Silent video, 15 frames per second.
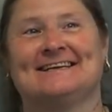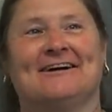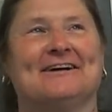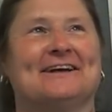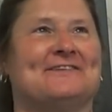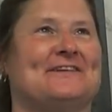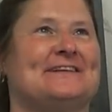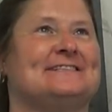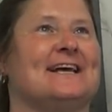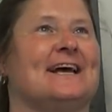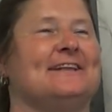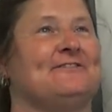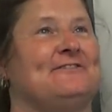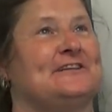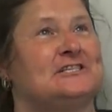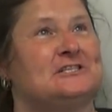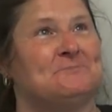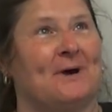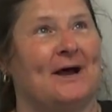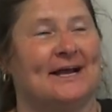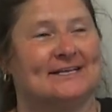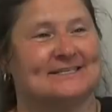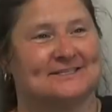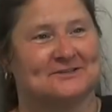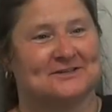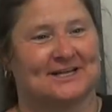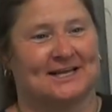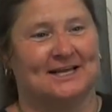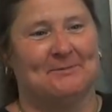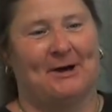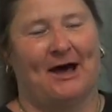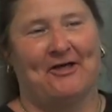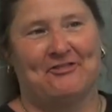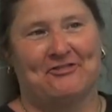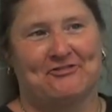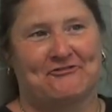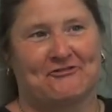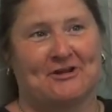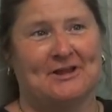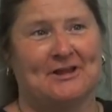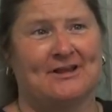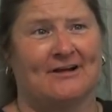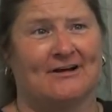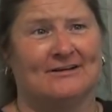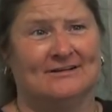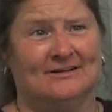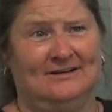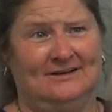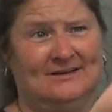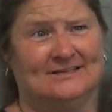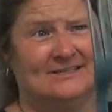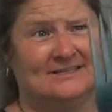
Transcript: can't give it 10 if it's spicy. You're going to get about 3, can't you?